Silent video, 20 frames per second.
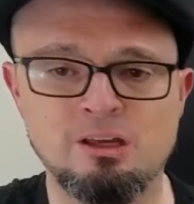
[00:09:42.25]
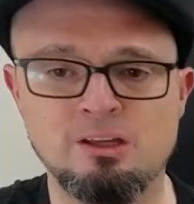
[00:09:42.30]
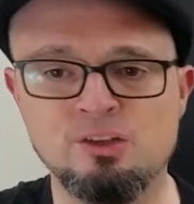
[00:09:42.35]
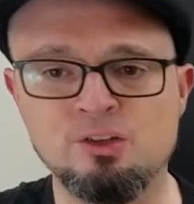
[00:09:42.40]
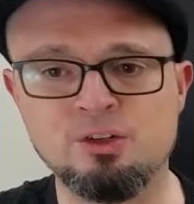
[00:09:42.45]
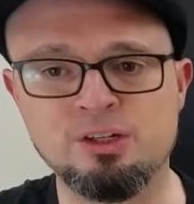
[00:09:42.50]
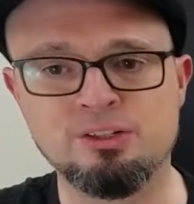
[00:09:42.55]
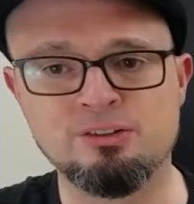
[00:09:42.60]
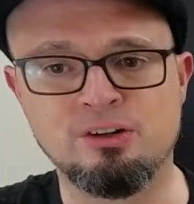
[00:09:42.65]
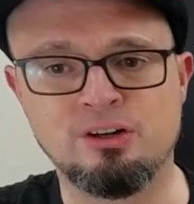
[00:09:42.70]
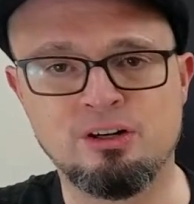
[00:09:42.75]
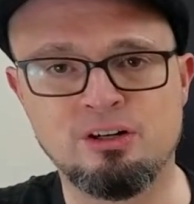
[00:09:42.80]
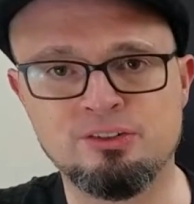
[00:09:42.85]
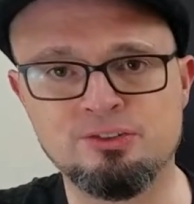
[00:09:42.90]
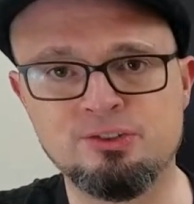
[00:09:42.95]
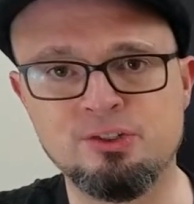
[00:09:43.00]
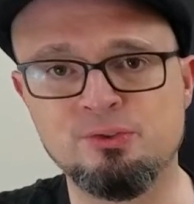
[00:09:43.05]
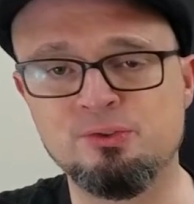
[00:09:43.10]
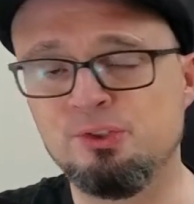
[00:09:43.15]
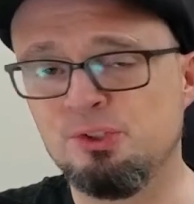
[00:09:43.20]
You can
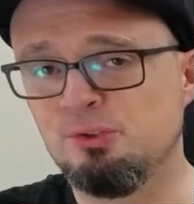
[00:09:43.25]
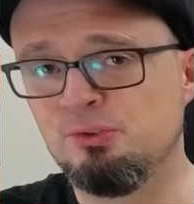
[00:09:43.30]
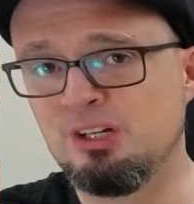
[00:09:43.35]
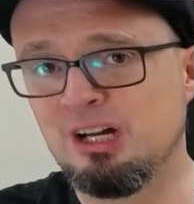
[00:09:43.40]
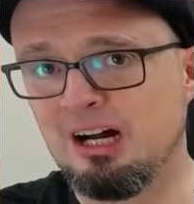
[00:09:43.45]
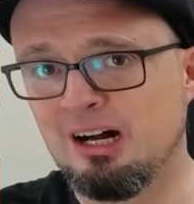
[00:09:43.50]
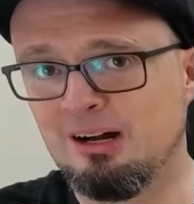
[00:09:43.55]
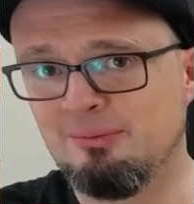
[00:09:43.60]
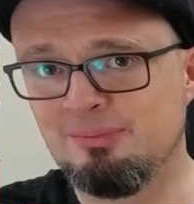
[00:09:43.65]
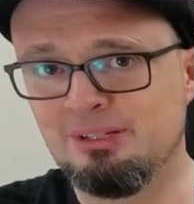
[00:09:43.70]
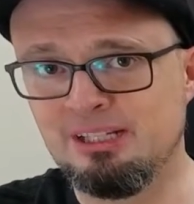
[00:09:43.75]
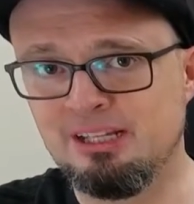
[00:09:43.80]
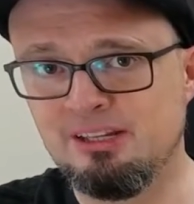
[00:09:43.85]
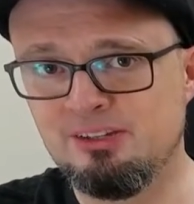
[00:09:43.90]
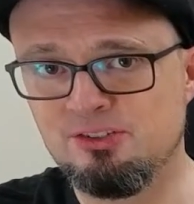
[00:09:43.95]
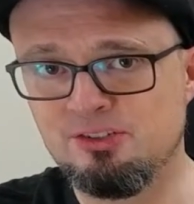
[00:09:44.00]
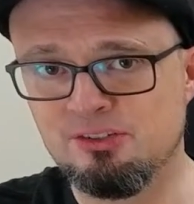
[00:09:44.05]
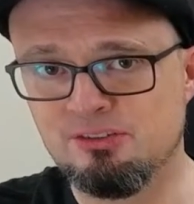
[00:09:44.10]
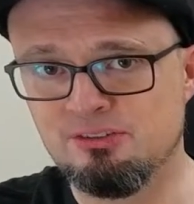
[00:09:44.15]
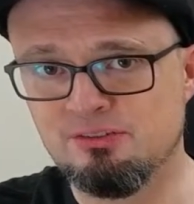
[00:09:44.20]
also do
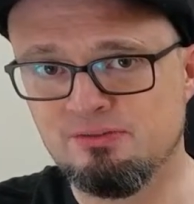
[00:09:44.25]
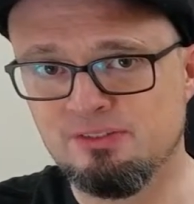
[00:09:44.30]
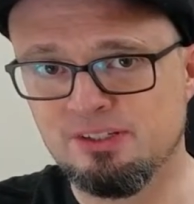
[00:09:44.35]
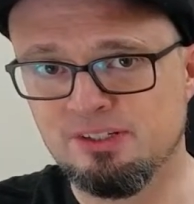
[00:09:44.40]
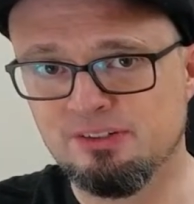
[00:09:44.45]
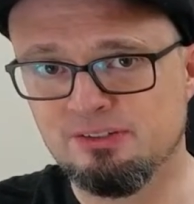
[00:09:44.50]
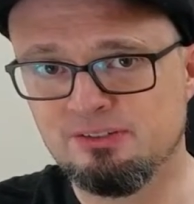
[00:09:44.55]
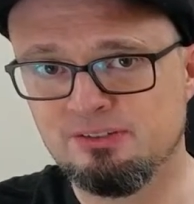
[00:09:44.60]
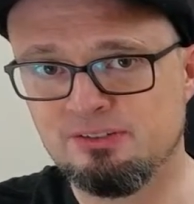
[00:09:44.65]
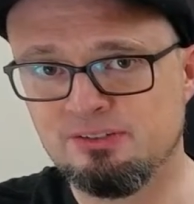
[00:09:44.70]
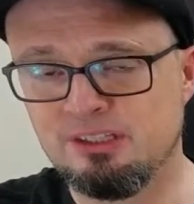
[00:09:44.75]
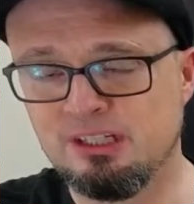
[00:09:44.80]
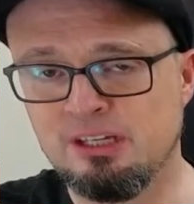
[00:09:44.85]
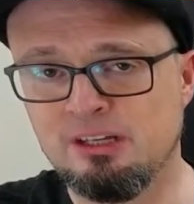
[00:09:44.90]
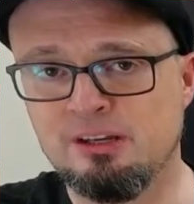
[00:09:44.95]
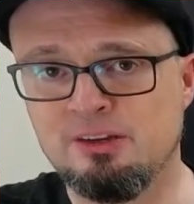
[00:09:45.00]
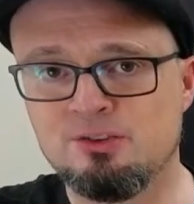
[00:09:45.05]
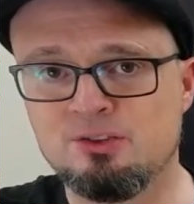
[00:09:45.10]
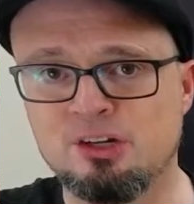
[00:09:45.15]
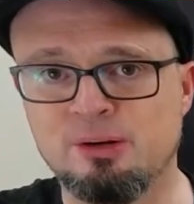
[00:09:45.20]
combinations of notes.
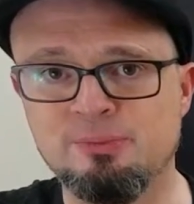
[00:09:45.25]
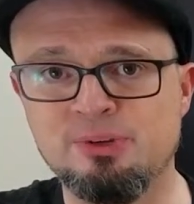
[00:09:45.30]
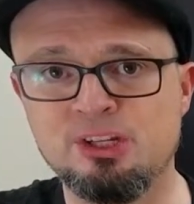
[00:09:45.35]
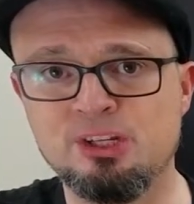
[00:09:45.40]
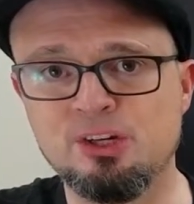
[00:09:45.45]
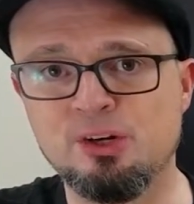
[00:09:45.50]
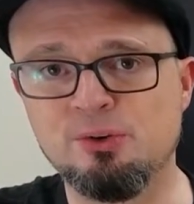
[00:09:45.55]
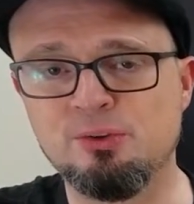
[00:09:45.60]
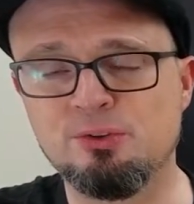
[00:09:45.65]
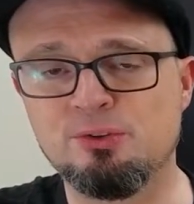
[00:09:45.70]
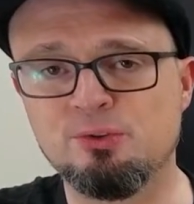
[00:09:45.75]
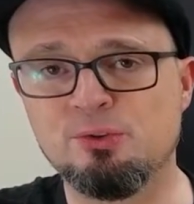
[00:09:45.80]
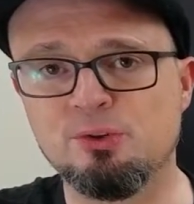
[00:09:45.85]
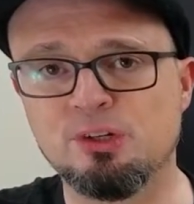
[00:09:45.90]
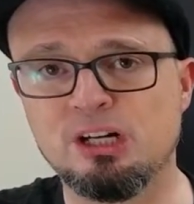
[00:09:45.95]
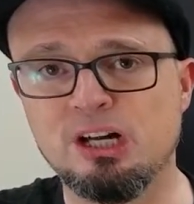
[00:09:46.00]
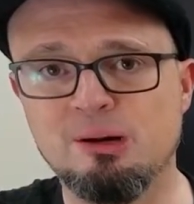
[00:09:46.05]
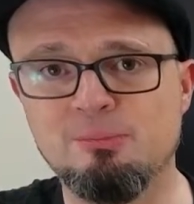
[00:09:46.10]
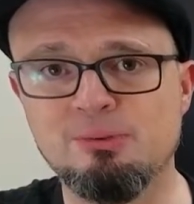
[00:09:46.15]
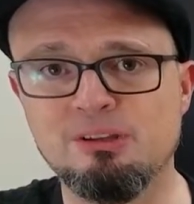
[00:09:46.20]
So I'm going to go through a
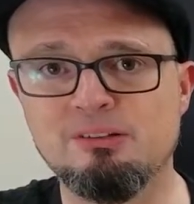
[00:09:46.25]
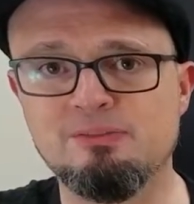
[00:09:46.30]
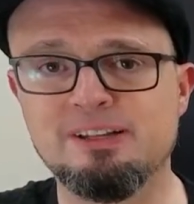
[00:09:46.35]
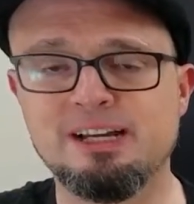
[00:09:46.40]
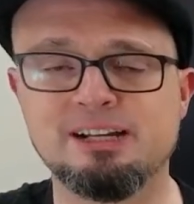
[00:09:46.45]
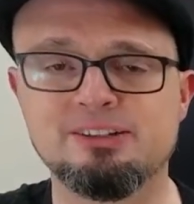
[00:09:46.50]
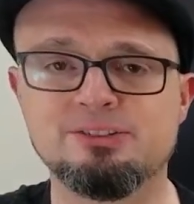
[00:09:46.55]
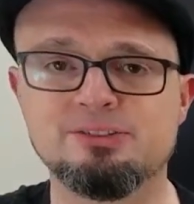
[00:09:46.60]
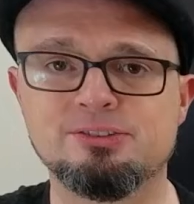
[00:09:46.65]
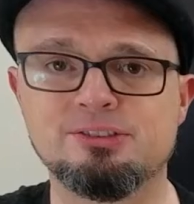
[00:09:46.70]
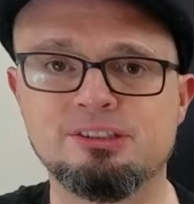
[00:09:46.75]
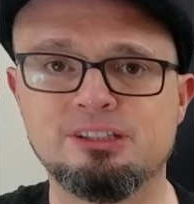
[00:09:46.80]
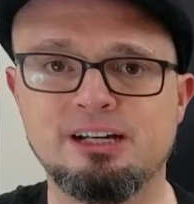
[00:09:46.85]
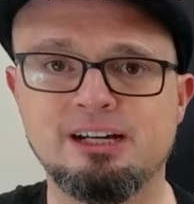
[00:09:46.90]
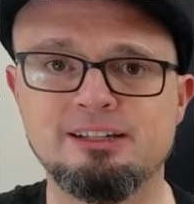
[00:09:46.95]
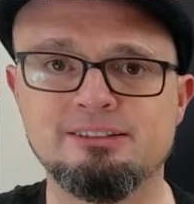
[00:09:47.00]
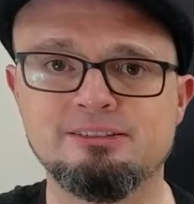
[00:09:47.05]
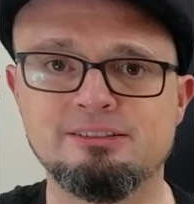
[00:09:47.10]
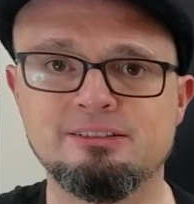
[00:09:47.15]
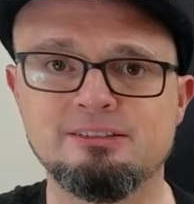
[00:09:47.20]
couple of
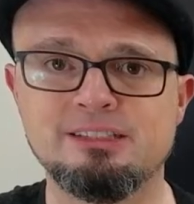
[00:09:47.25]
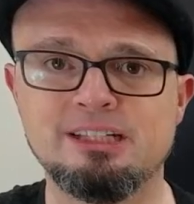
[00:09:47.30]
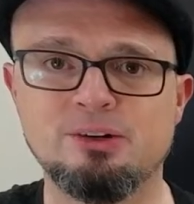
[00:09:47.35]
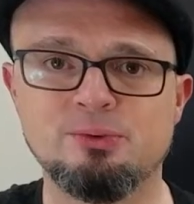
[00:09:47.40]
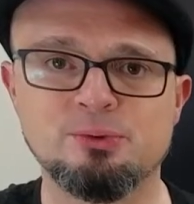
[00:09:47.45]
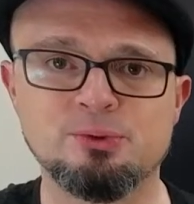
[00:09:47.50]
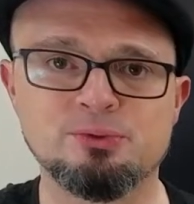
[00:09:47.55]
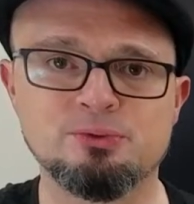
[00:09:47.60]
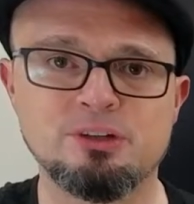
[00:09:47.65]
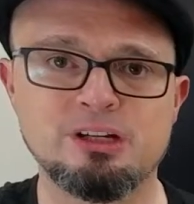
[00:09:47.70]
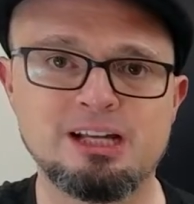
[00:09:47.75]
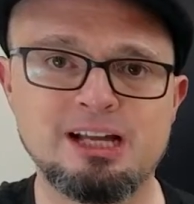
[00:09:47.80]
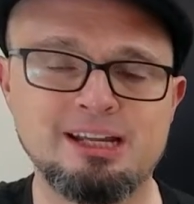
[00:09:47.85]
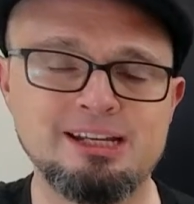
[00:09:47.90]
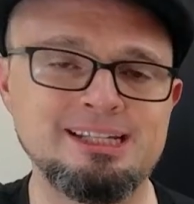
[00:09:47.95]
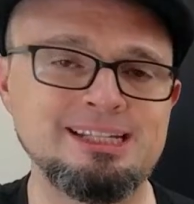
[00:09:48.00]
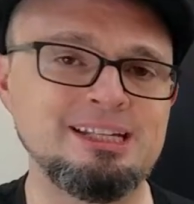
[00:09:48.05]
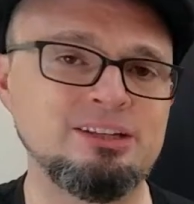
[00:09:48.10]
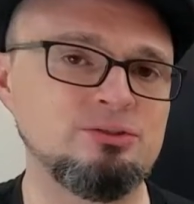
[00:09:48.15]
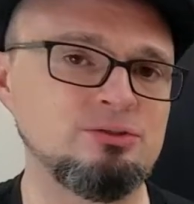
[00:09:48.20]
exercises that will kind
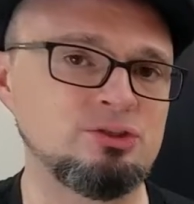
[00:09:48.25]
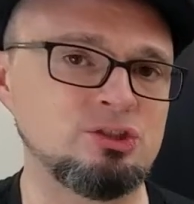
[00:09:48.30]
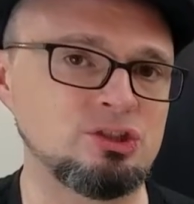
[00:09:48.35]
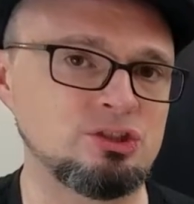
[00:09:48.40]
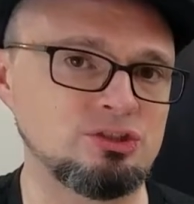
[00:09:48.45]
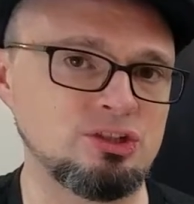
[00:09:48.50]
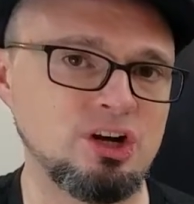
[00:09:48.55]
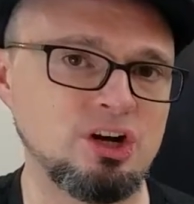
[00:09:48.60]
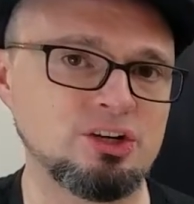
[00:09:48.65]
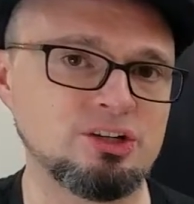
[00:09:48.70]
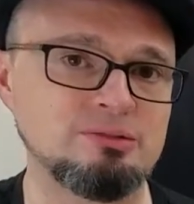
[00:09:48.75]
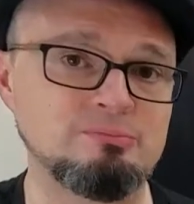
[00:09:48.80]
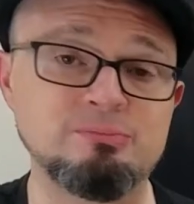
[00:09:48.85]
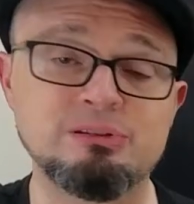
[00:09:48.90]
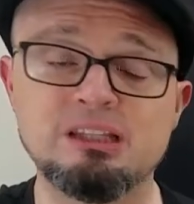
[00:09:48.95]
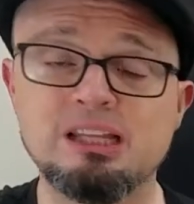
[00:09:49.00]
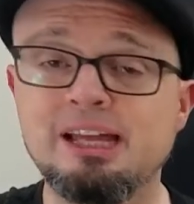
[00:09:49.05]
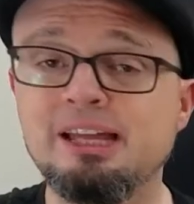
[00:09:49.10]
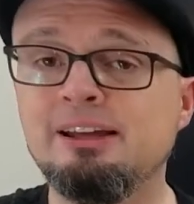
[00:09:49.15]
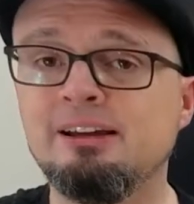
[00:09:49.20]
of get you started
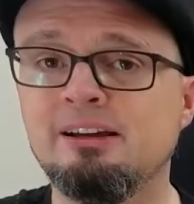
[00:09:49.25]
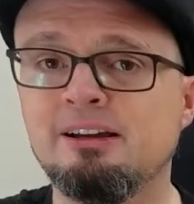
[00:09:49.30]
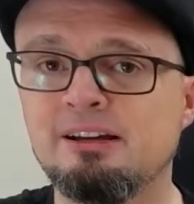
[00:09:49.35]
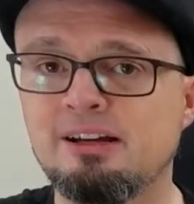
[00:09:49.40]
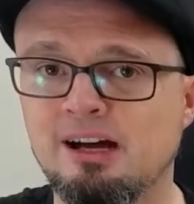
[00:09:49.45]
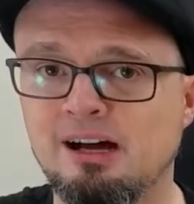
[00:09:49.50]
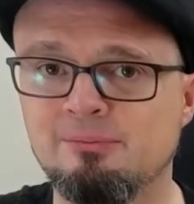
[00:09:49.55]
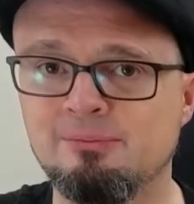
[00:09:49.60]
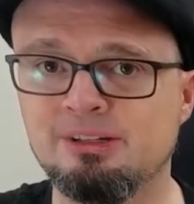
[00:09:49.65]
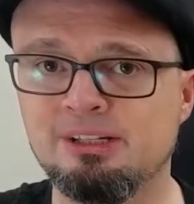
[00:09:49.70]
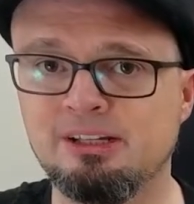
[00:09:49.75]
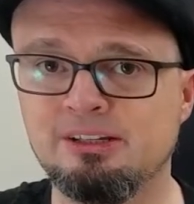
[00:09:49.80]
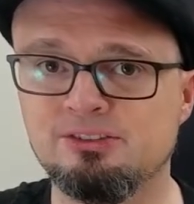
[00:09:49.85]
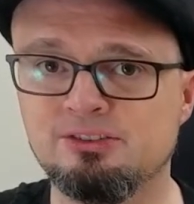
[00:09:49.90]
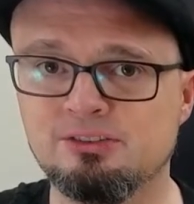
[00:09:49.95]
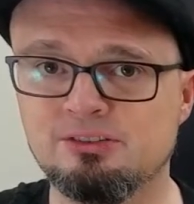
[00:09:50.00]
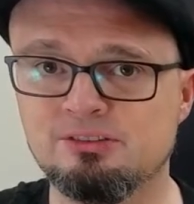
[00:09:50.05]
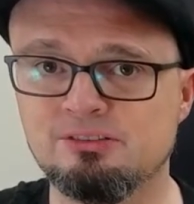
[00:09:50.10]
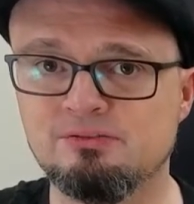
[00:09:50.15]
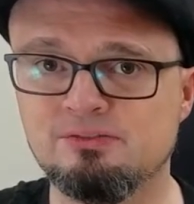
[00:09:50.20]
playing
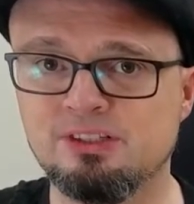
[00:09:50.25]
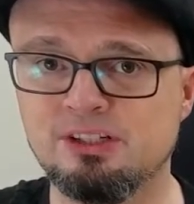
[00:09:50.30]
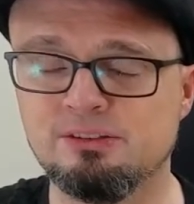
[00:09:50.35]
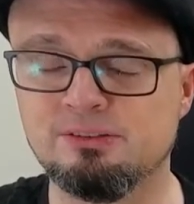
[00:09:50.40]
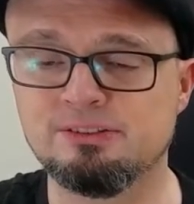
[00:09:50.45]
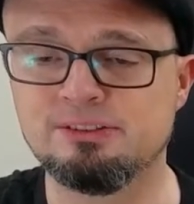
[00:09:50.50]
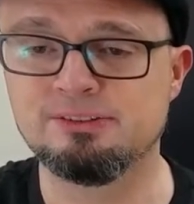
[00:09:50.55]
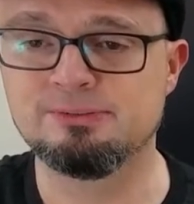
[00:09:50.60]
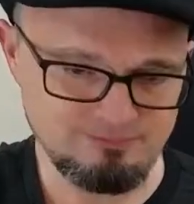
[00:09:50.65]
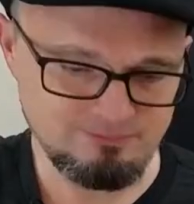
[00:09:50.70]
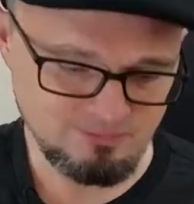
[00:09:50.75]
combinations of notes.